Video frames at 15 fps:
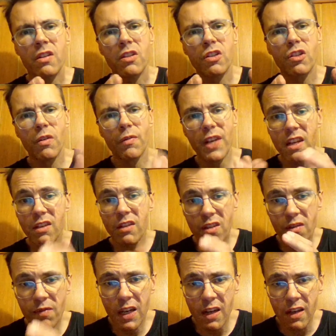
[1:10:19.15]
Slovenian
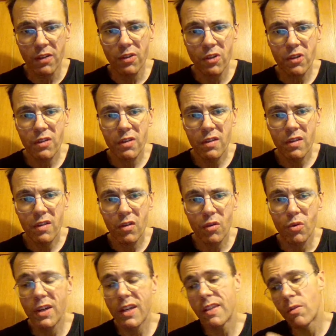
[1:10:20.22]
civilians
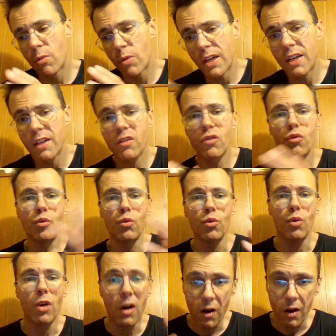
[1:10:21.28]
who had the right to
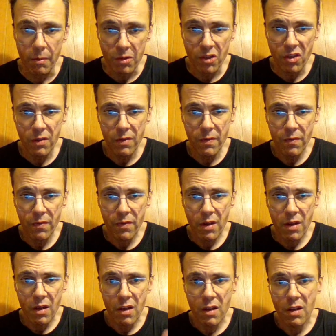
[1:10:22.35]
arms
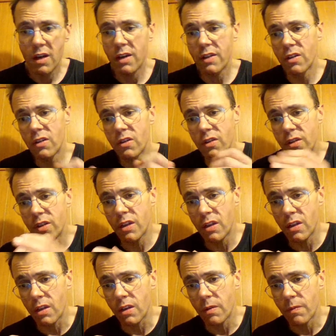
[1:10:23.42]
under the